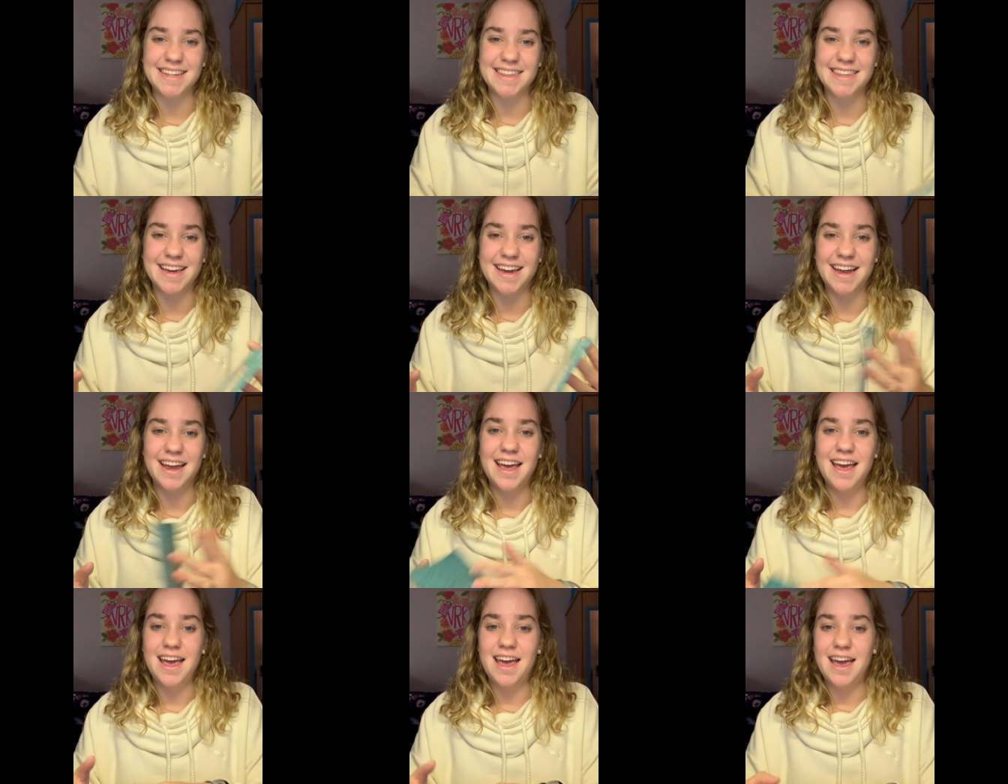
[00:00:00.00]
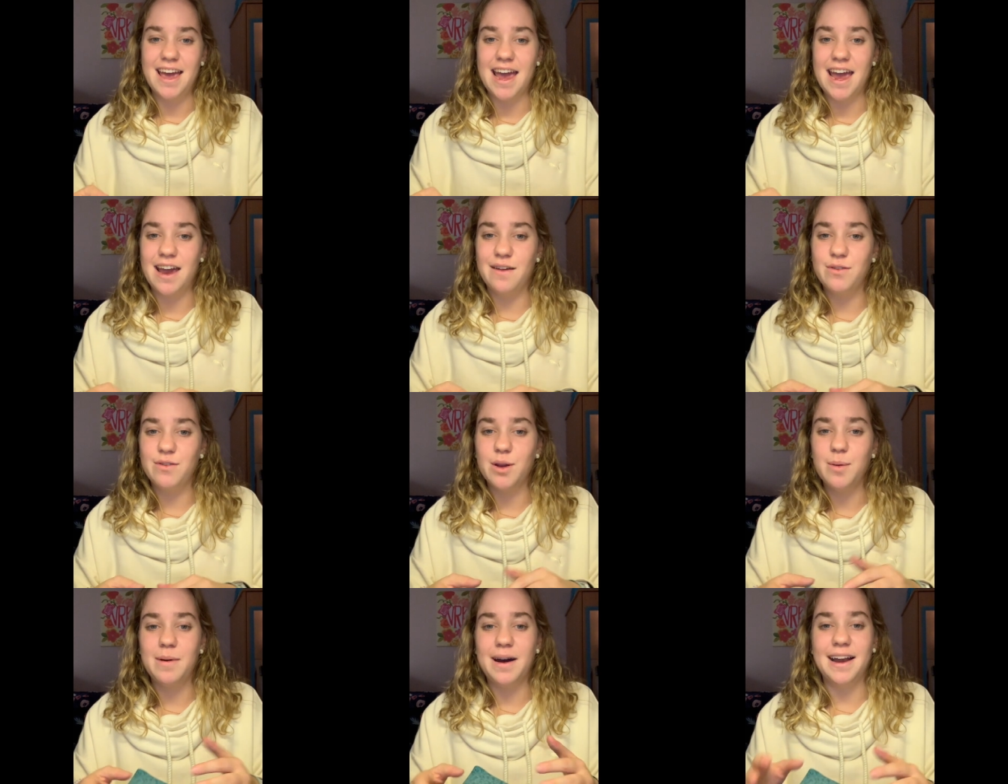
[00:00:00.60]
And that
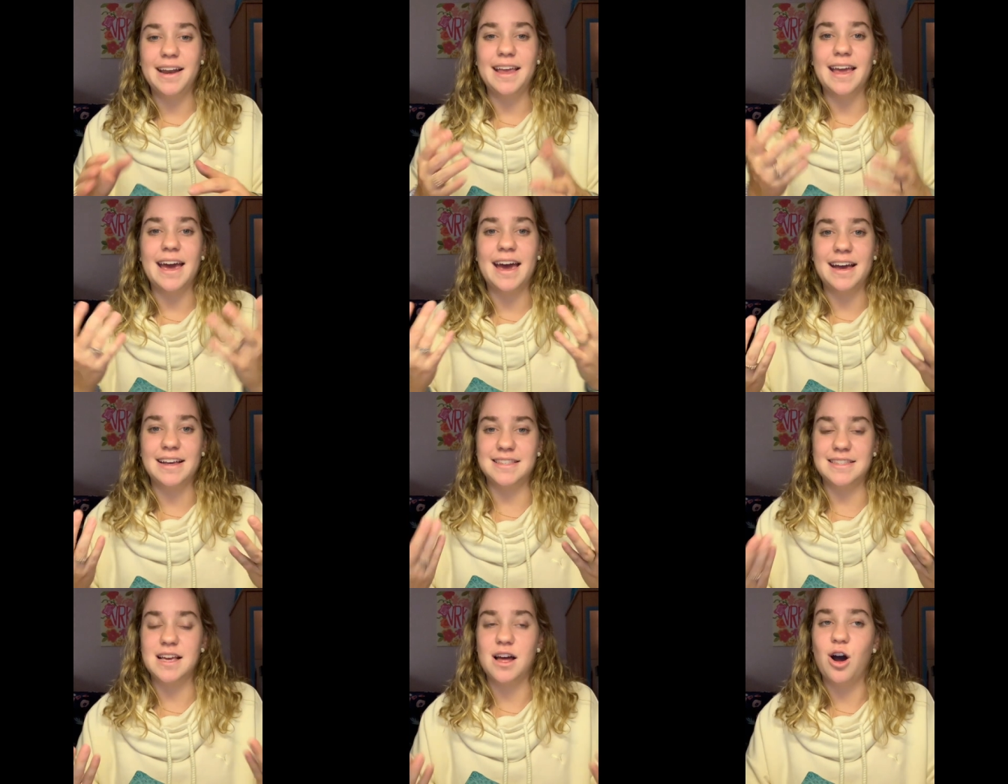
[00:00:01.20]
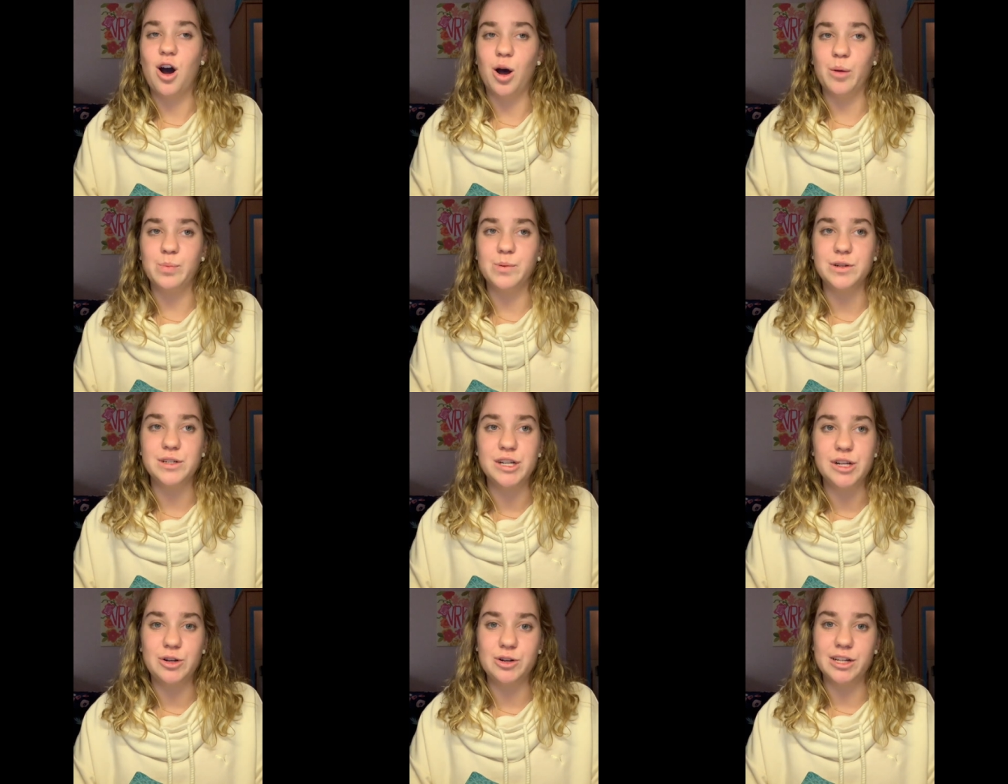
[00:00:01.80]
everybody has that
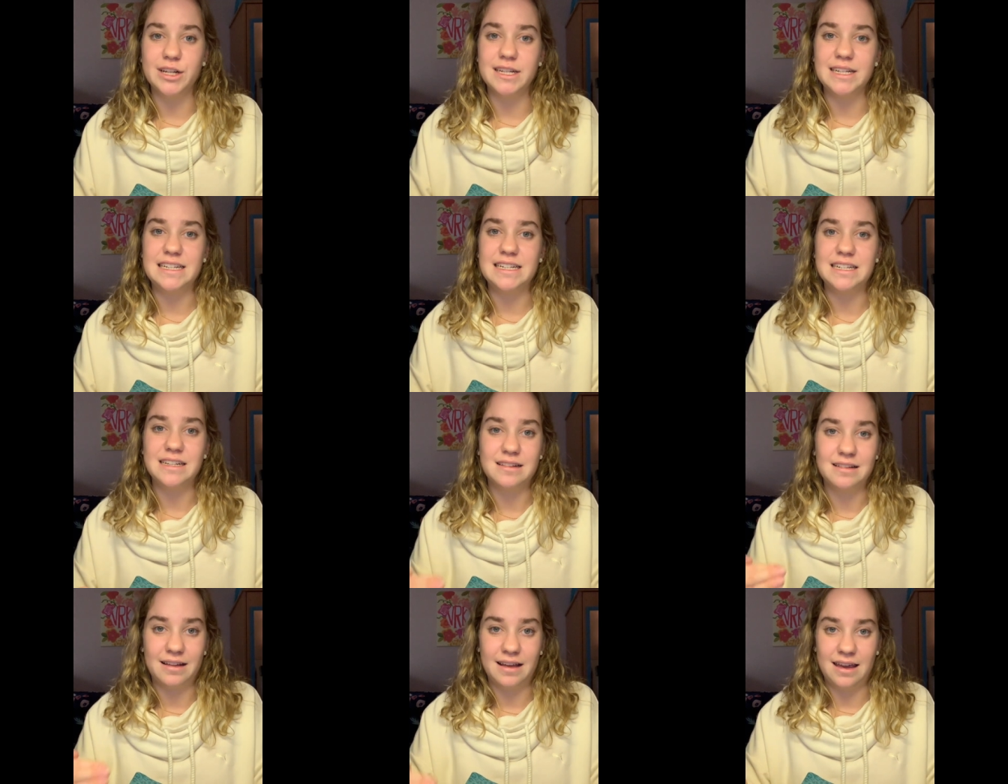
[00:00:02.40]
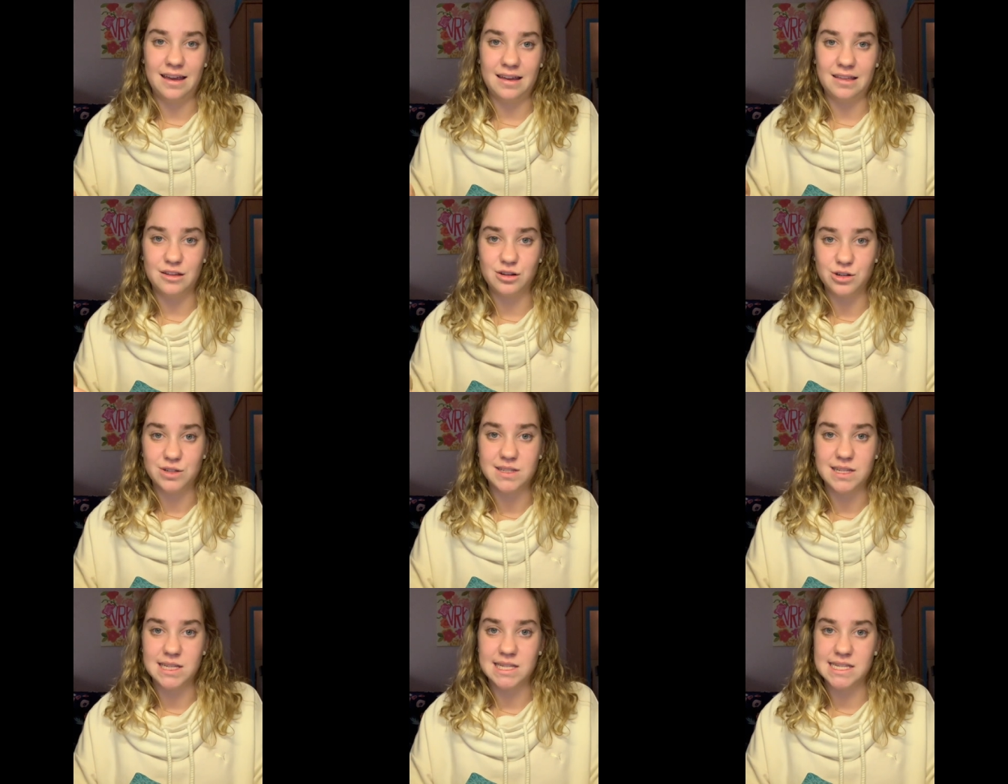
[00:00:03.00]
opportunity to lay
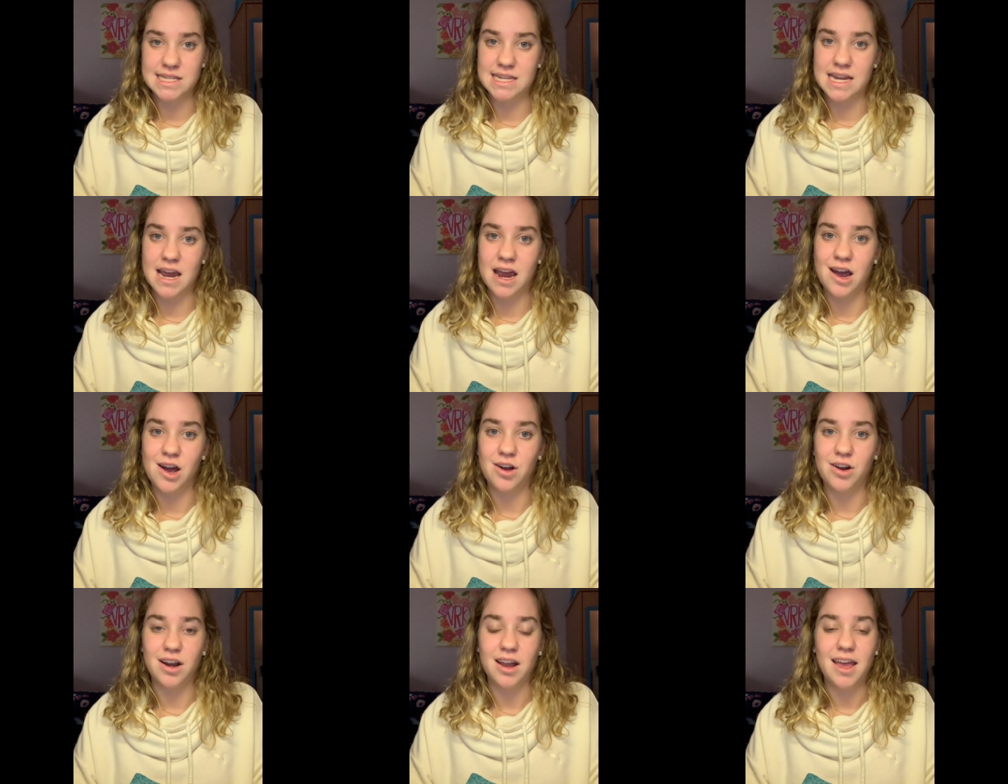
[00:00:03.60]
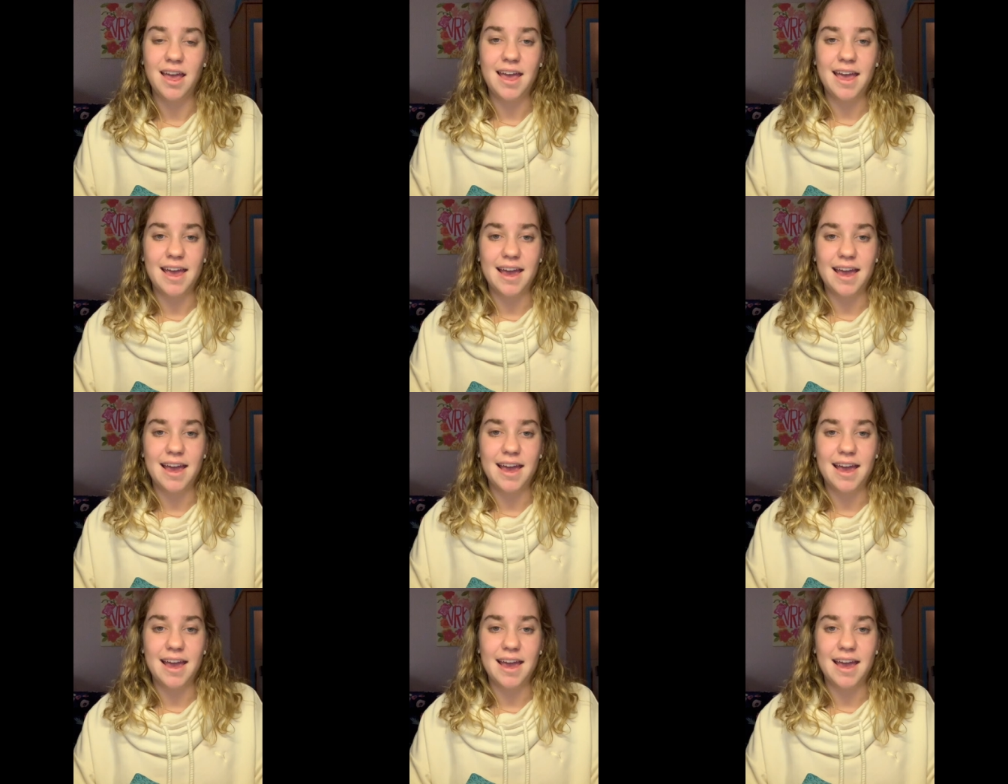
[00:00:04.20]
their sins down